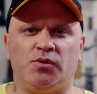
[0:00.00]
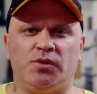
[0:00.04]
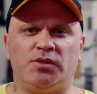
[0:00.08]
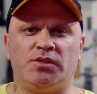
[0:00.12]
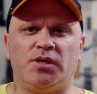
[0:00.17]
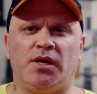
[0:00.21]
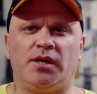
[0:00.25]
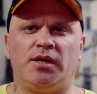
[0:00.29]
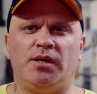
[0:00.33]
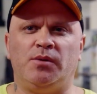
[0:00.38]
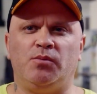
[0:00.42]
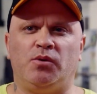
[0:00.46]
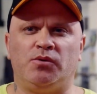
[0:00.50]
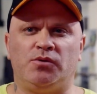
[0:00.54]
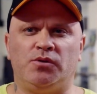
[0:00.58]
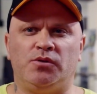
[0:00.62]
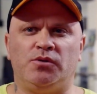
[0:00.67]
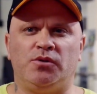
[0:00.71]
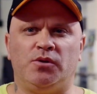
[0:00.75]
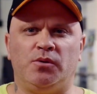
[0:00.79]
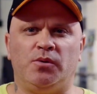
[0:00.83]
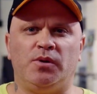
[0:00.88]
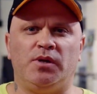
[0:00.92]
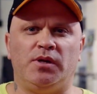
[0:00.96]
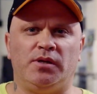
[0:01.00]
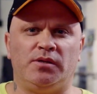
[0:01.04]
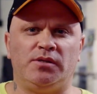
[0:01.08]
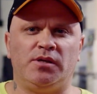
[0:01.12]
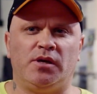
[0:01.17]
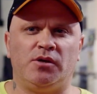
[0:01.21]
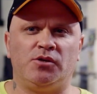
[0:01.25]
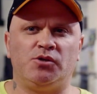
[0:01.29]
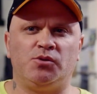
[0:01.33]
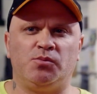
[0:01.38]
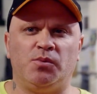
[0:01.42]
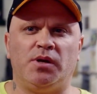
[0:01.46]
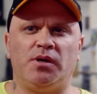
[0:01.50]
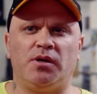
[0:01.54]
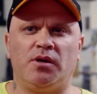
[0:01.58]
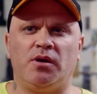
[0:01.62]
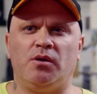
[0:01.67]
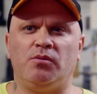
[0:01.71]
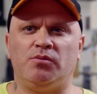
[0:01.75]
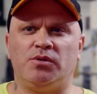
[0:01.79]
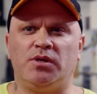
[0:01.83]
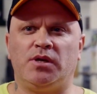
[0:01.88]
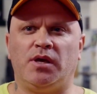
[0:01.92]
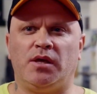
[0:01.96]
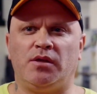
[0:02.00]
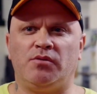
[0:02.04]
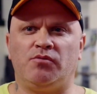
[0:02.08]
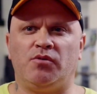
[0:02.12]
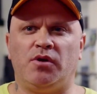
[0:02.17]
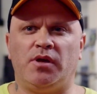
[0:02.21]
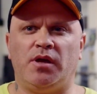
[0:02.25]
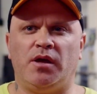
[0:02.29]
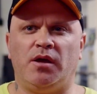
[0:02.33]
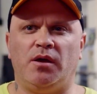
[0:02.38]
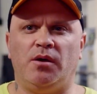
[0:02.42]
you exactly what to do and it tells you where to go to get the right